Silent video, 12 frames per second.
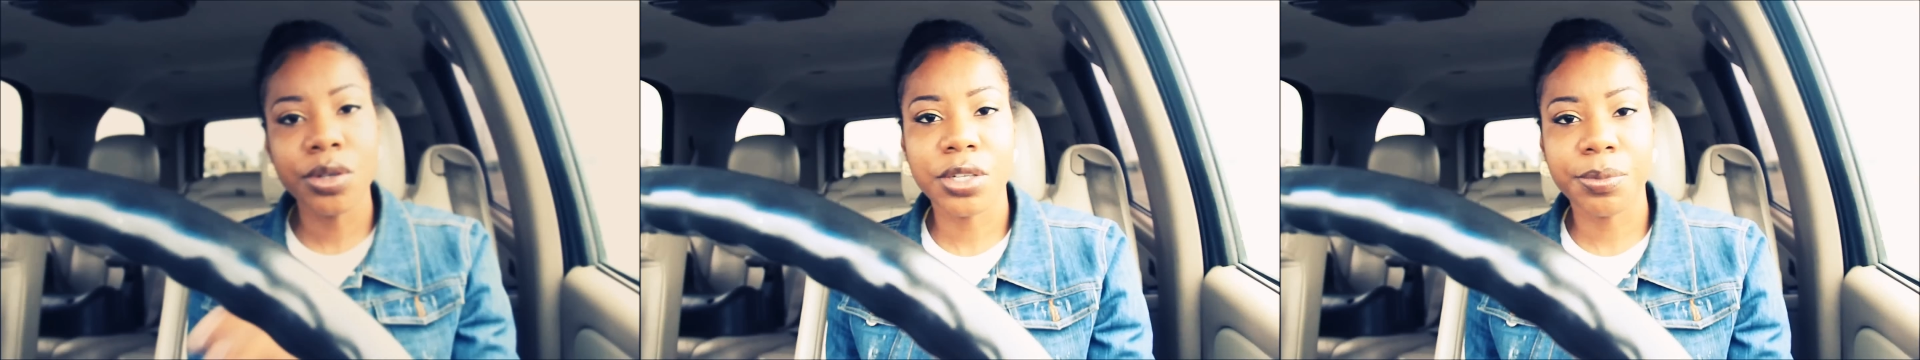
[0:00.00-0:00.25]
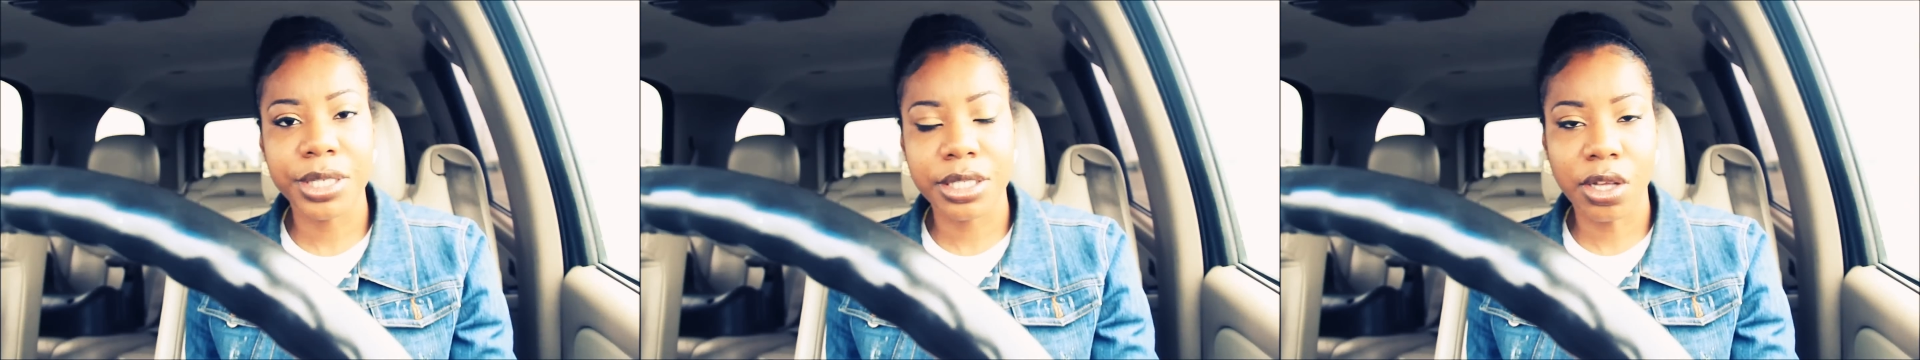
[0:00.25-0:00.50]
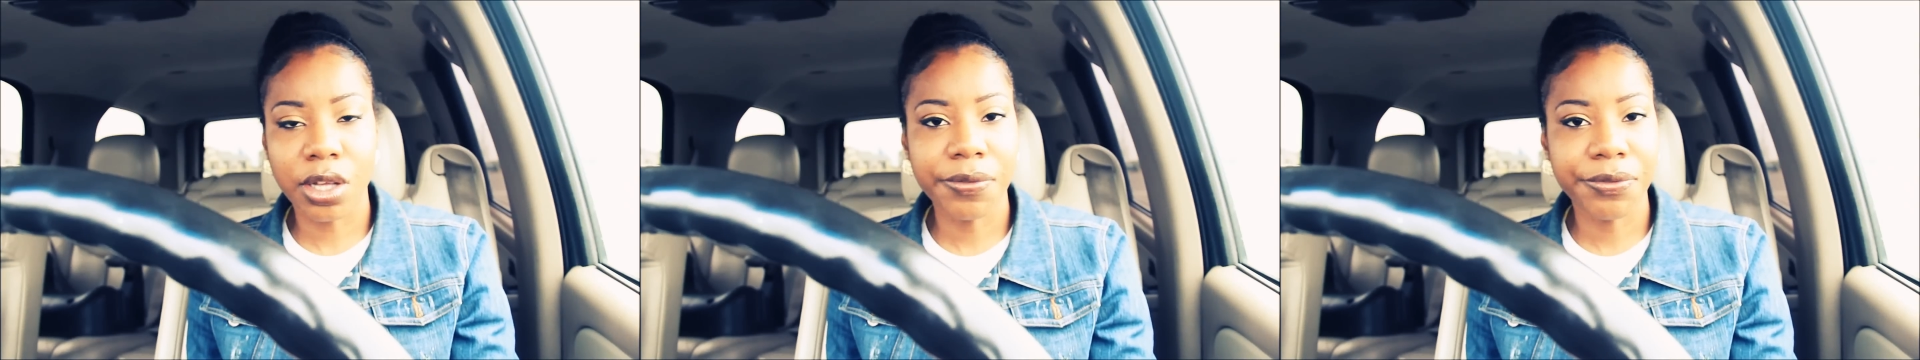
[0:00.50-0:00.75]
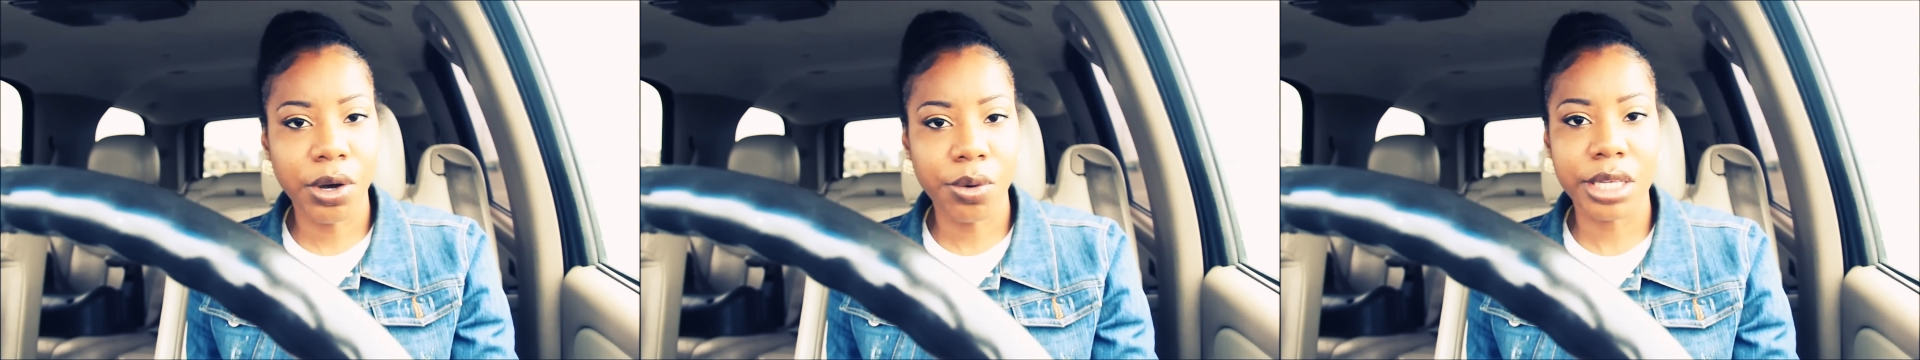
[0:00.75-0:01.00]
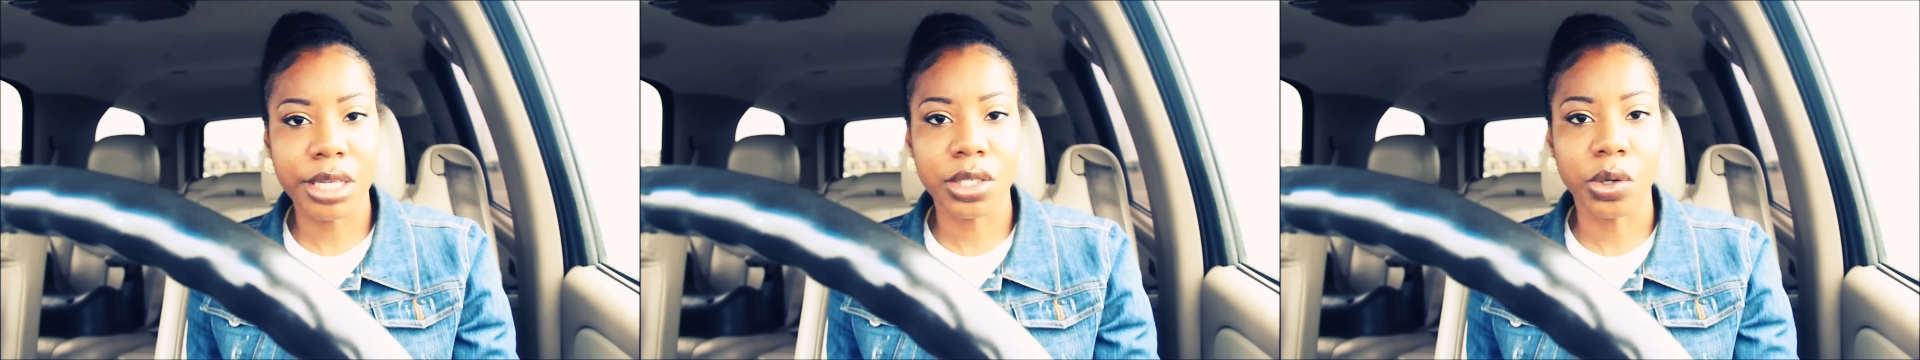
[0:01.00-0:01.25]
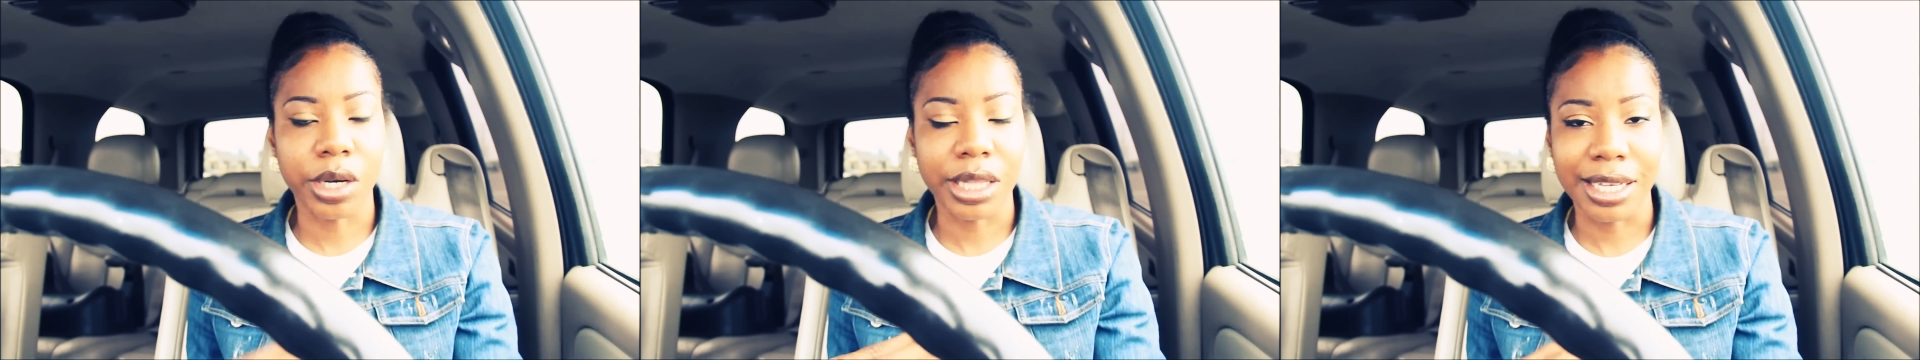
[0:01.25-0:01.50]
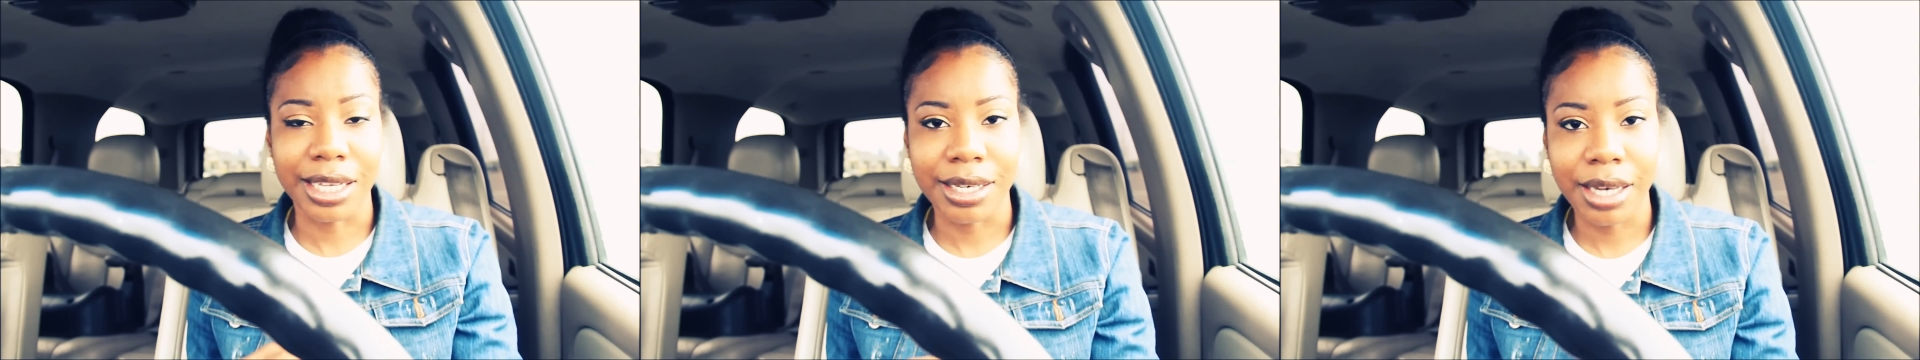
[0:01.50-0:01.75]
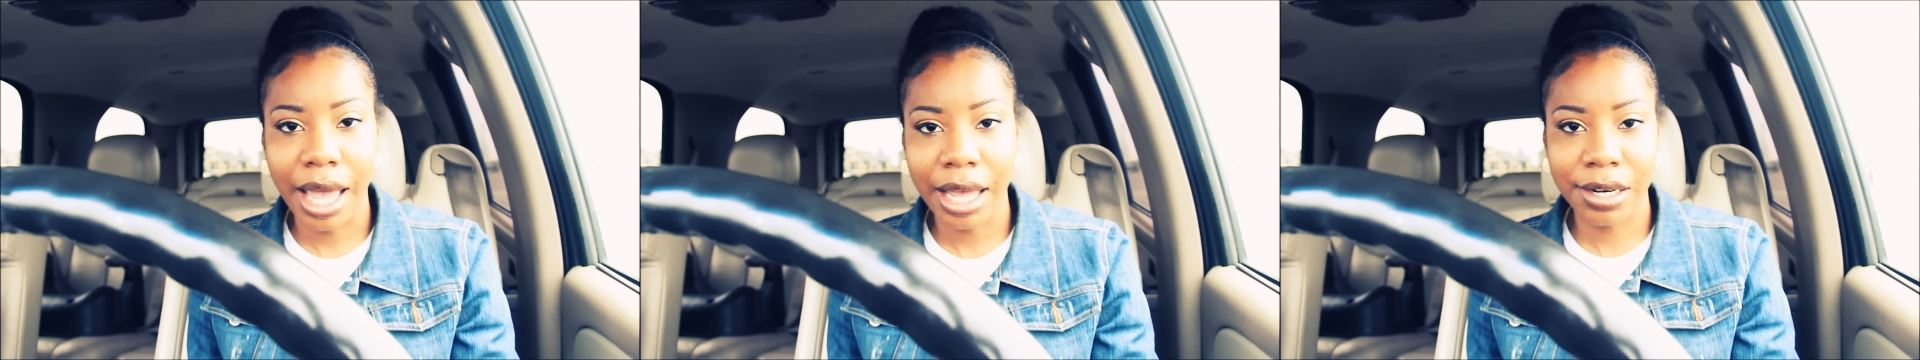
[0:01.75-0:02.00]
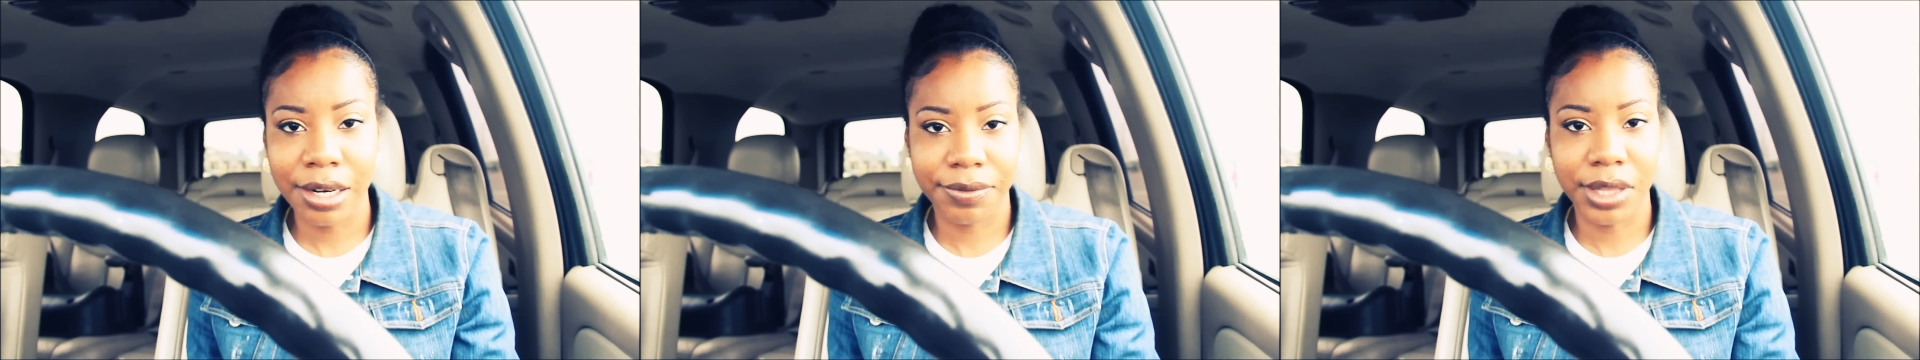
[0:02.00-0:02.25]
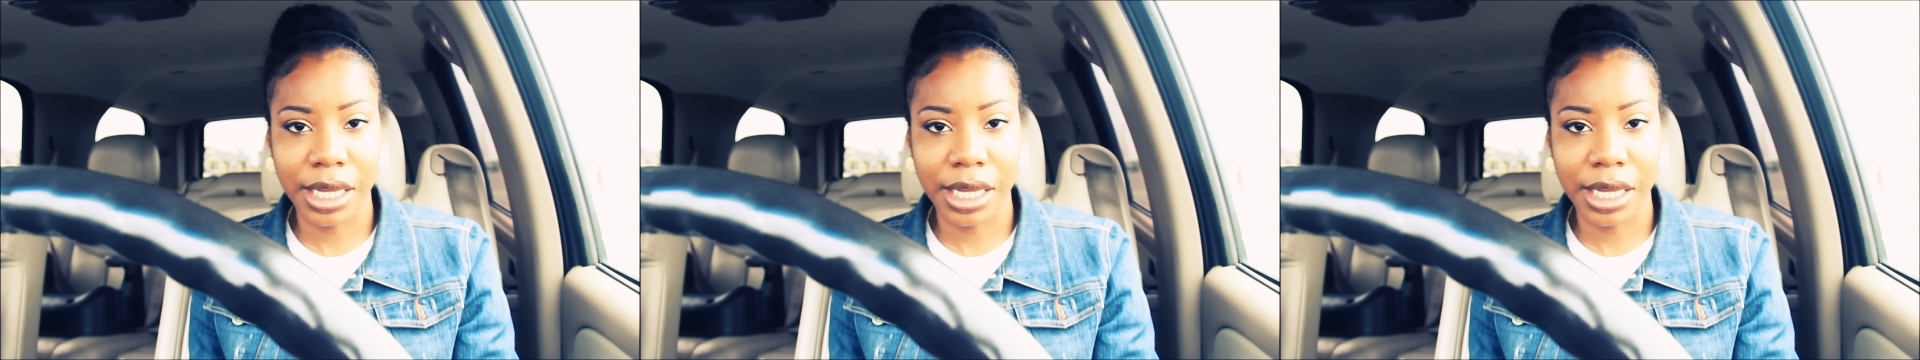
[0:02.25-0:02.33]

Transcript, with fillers: used to be so focused on the negative